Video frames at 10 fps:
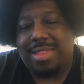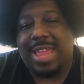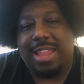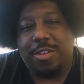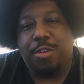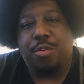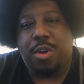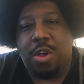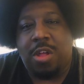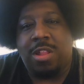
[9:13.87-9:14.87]
thank you
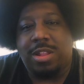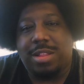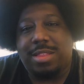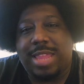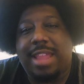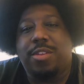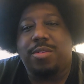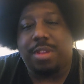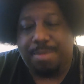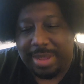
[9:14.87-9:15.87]
all. Thank you
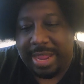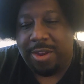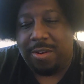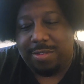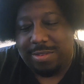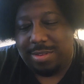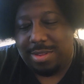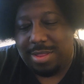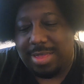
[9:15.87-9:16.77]
to the players.